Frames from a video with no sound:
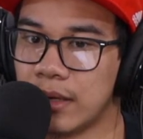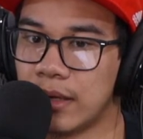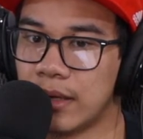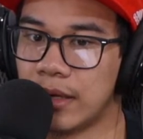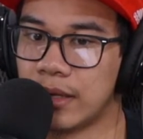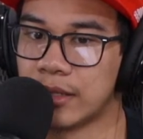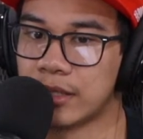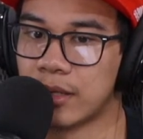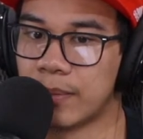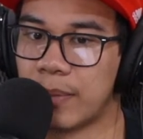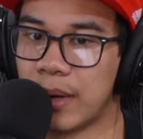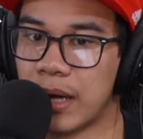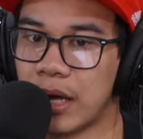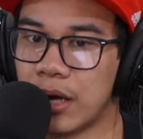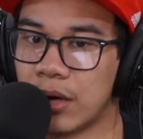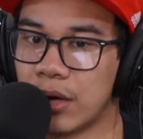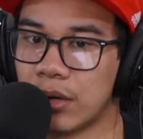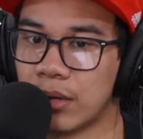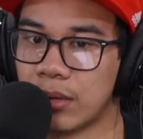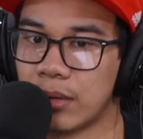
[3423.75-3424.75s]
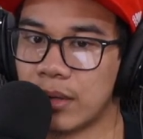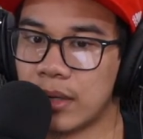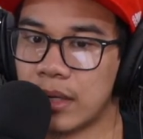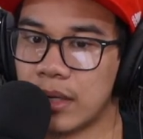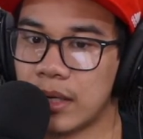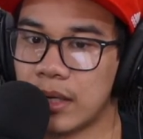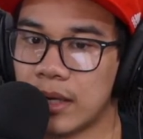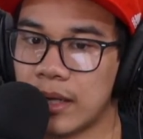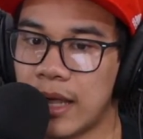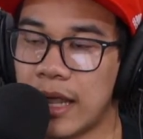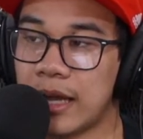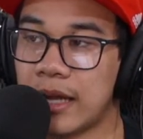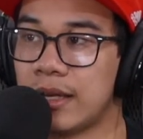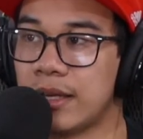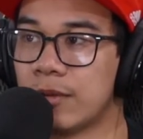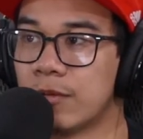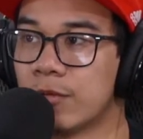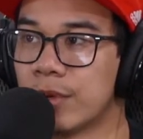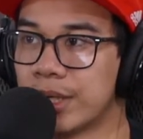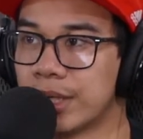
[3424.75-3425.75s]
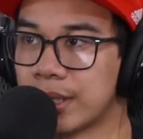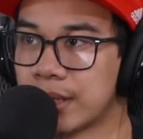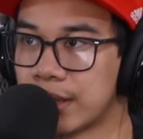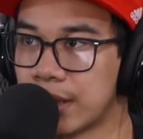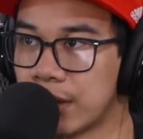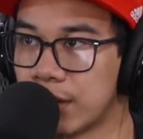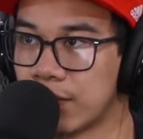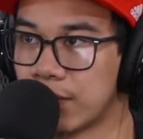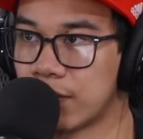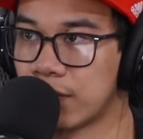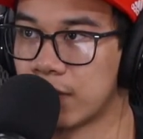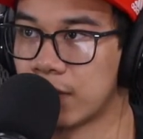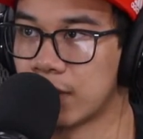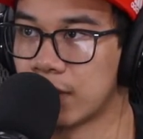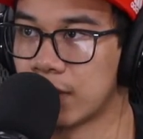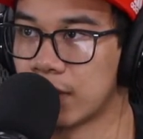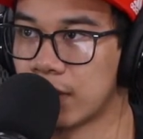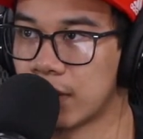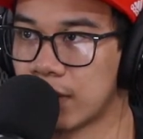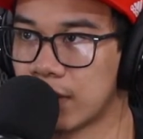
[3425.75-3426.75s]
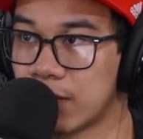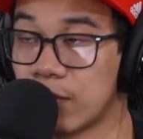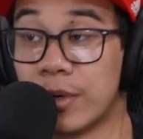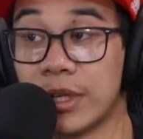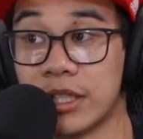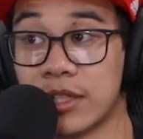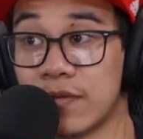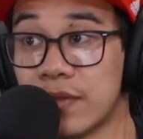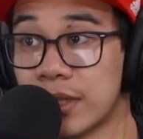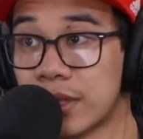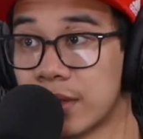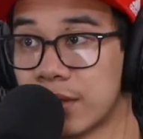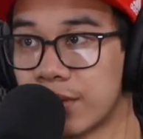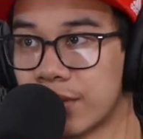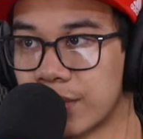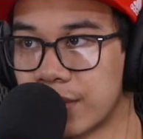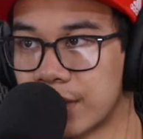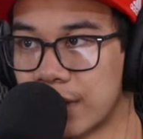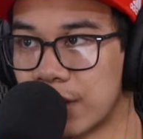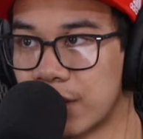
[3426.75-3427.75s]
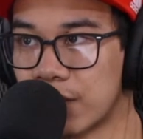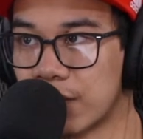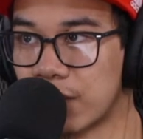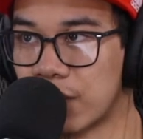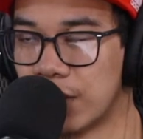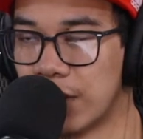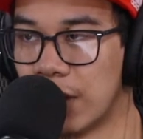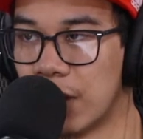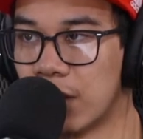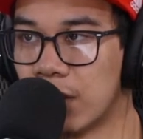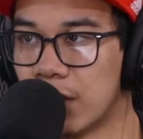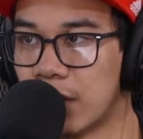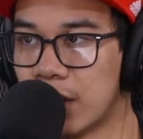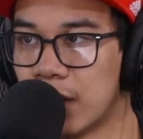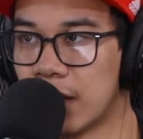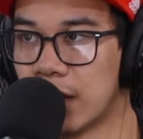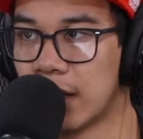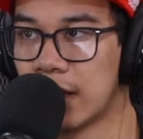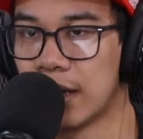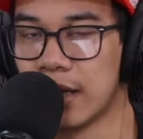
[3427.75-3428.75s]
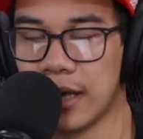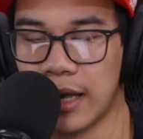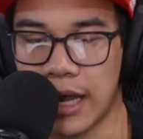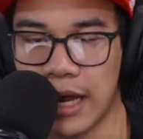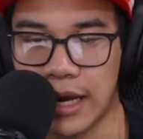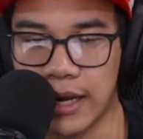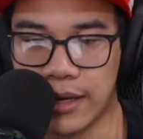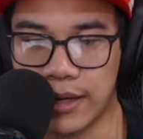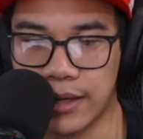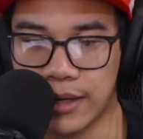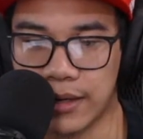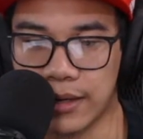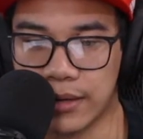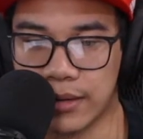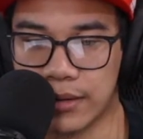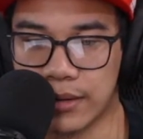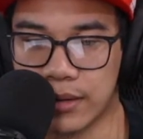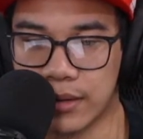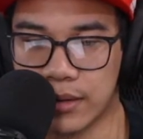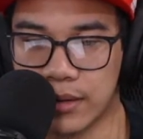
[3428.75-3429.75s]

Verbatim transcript: is about hating oneself, one's physical self, you know, hating